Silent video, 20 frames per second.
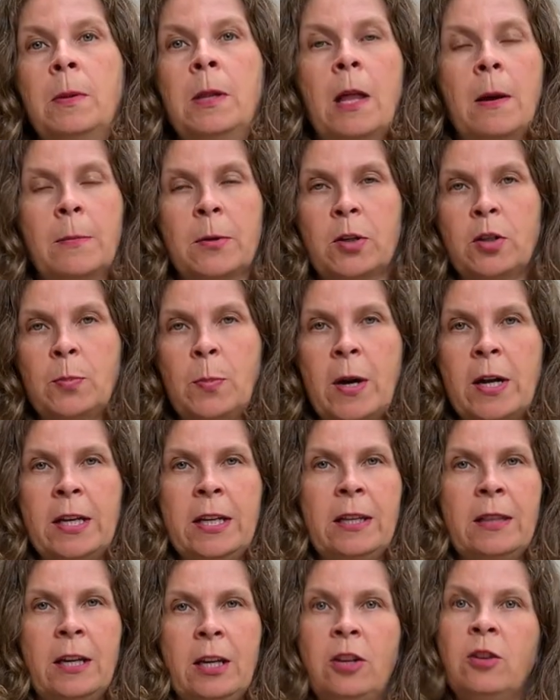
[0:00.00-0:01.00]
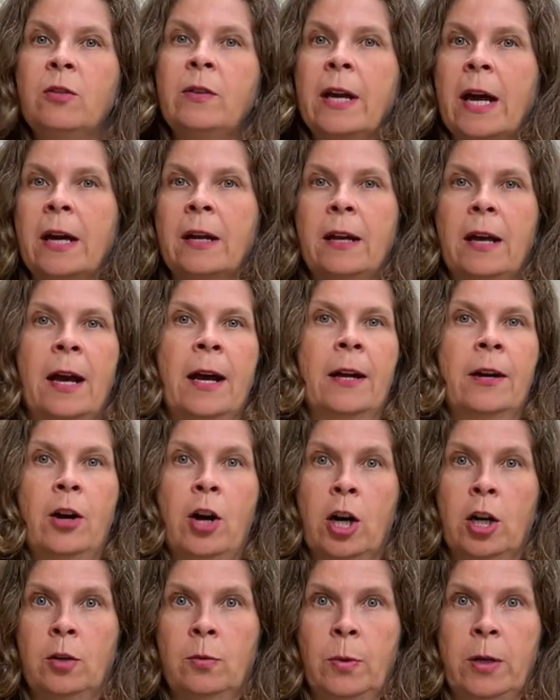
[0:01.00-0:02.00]
plumber's putty that you get at a
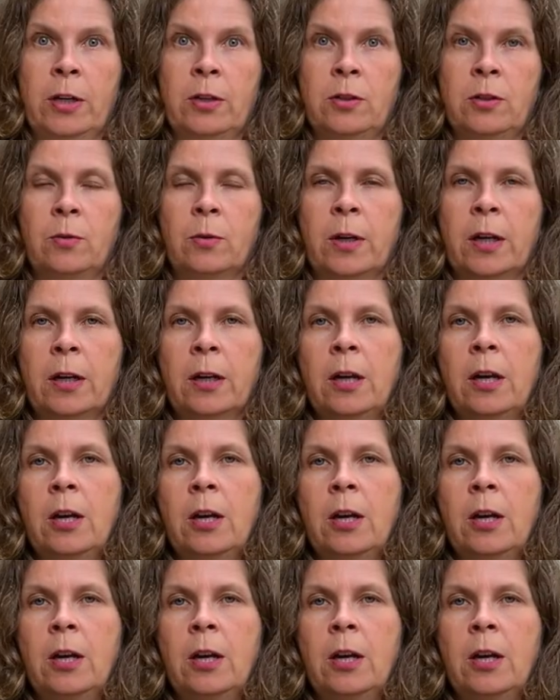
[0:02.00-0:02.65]
hardware store.